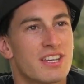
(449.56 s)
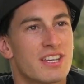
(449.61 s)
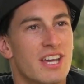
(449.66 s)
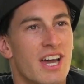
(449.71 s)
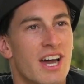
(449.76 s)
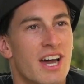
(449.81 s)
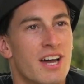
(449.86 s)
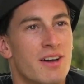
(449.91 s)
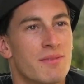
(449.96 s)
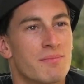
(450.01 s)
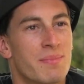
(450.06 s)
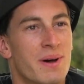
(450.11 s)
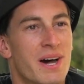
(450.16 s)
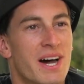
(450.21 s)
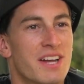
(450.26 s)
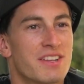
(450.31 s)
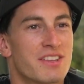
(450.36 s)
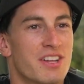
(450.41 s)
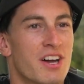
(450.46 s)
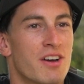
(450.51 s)

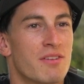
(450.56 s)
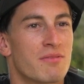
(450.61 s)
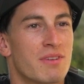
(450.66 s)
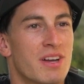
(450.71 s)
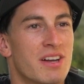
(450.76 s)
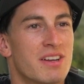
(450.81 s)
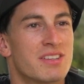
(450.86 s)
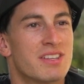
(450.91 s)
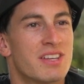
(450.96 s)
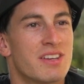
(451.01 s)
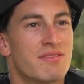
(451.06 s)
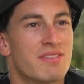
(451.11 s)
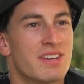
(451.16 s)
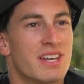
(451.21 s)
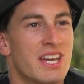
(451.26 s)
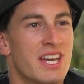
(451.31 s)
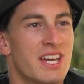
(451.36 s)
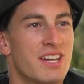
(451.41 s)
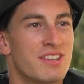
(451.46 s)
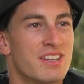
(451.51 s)
parts are relatively
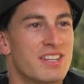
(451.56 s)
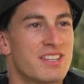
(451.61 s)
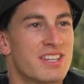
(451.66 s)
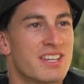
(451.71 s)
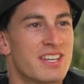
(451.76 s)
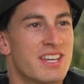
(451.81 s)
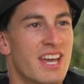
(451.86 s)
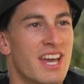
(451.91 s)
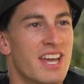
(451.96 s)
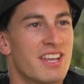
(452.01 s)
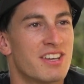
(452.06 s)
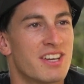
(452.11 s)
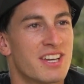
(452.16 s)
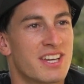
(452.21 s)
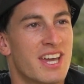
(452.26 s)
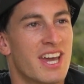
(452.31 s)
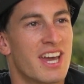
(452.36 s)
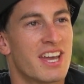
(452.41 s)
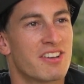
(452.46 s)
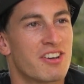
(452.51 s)
easy to get. You
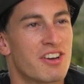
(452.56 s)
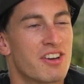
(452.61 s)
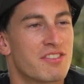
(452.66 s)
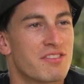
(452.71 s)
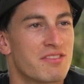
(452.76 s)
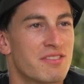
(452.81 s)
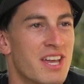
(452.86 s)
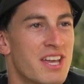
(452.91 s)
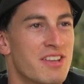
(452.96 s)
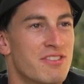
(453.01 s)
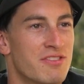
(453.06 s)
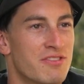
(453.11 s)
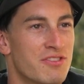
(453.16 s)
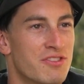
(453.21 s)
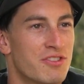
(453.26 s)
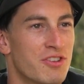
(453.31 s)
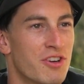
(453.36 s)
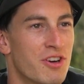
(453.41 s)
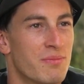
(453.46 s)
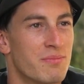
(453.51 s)
can go to an engine
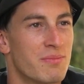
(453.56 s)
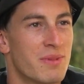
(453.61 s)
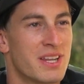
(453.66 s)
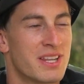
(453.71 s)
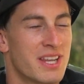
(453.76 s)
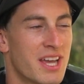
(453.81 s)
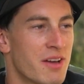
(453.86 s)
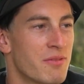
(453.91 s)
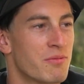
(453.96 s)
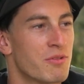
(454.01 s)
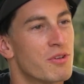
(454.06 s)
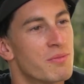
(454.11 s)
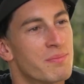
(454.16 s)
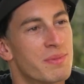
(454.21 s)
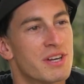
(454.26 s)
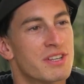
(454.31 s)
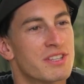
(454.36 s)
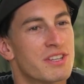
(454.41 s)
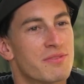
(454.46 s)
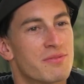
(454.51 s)
shop and they will
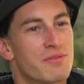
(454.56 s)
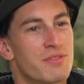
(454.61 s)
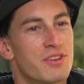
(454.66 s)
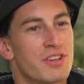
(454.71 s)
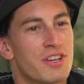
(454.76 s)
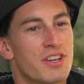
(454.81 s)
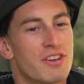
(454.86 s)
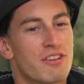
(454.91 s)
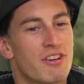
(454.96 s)
build it for you.